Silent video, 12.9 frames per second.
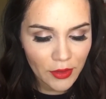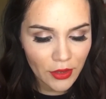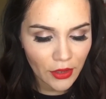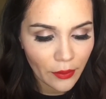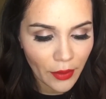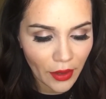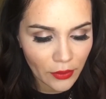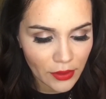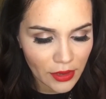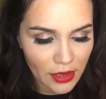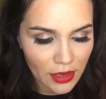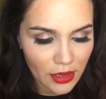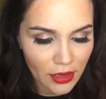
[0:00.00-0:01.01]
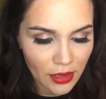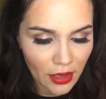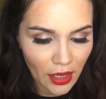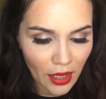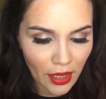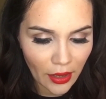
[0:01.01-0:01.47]
think about
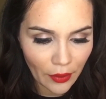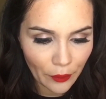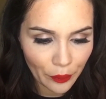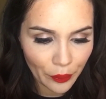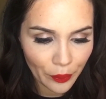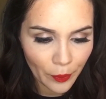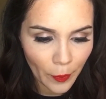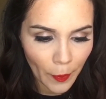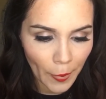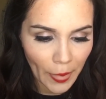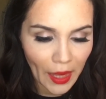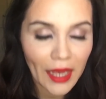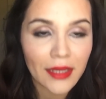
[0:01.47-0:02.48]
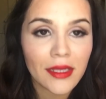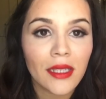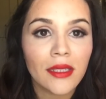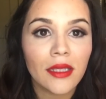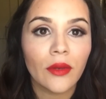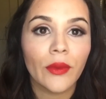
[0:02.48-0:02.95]
high
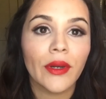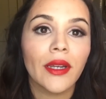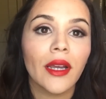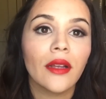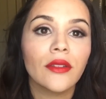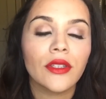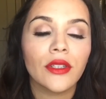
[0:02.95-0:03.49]
intensity workouts.